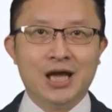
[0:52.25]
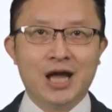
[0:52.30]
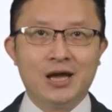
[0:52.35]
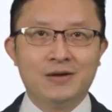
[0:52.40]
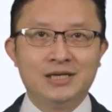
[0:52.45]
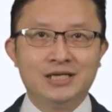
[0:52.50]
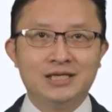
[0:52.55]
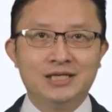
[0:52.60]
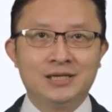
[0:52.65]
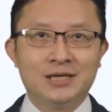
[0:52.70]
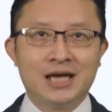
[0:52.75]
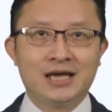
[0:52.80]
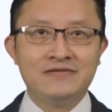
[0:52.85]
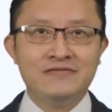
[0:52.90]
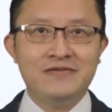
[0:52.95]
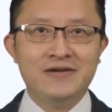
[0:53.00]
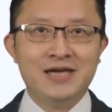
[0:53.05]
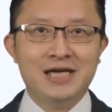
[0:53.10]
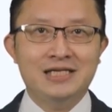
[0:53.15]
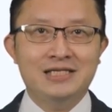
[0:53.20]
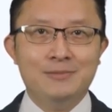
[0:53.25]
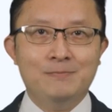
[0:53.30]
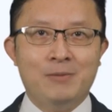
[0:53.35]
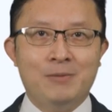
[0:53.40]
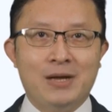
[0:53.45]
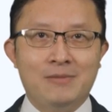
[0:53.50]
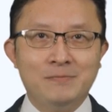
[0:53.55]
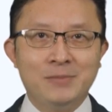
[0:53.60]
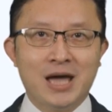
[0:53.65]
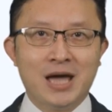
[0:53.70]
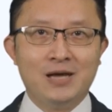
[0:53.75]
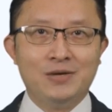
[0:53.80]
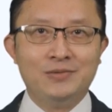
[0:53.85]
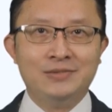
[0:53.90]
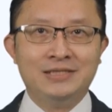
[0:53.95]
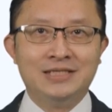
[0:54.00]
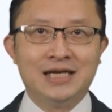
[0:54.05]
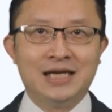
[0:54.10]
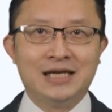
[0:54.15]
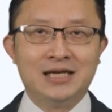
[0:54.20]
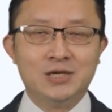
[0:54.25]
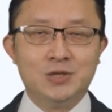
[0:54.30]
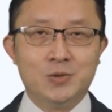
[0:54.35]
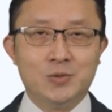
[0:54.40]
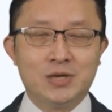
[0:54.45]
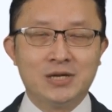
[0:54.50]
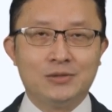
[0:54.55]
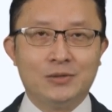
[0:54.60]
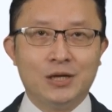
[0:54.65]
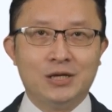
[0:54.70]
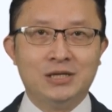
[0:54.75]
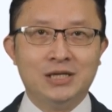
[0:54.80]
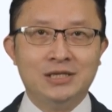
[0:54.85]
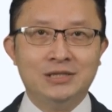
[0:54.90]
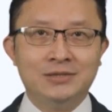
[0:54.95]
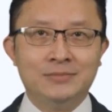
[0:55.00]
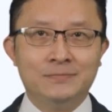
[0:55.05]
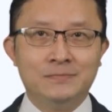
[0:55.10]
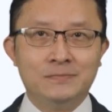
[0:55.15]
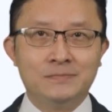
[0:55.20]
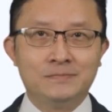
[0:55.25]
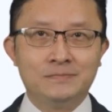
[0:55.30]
common dilemma faced by buyers in the current market.